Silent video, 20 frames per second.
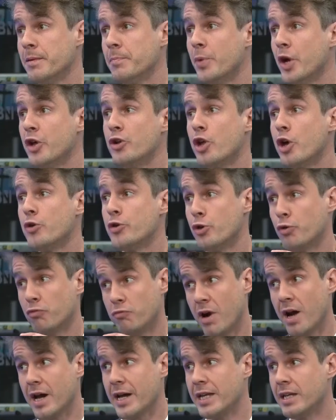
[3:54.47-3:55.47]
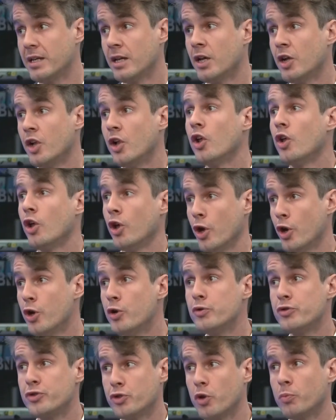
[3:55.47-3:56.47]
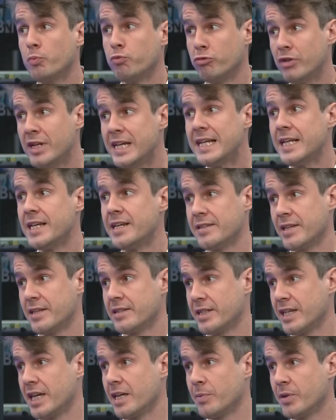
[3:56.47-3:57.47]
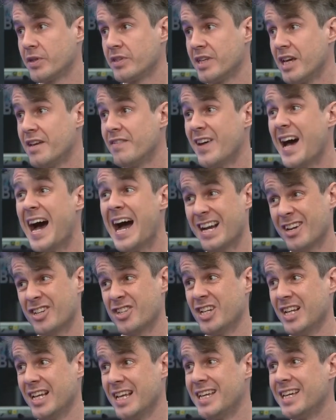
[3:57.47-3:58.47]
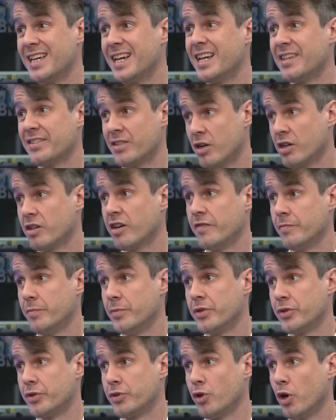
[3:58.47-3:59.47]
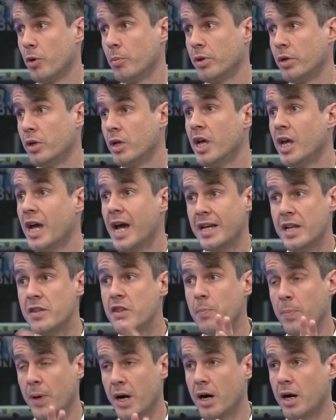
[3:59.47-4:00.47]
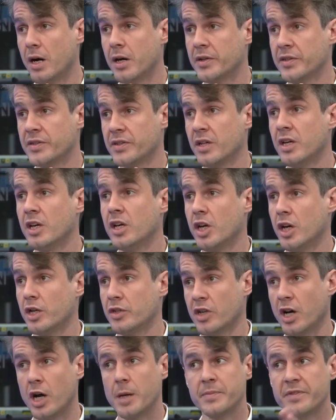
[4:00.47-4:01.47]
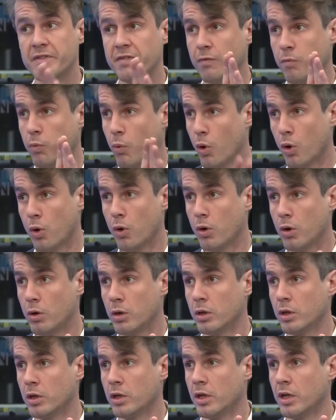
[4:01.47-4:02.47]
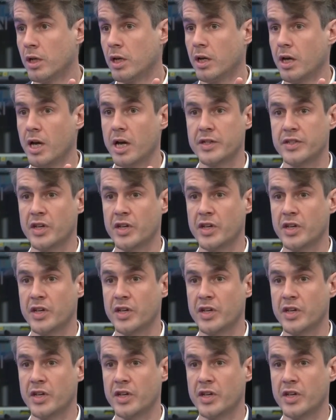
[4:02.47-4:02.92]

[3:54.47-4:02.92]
But no, you're right. Whose job really is it to keep us safe? Actually, it's our government's job. And in the past, at times of war, at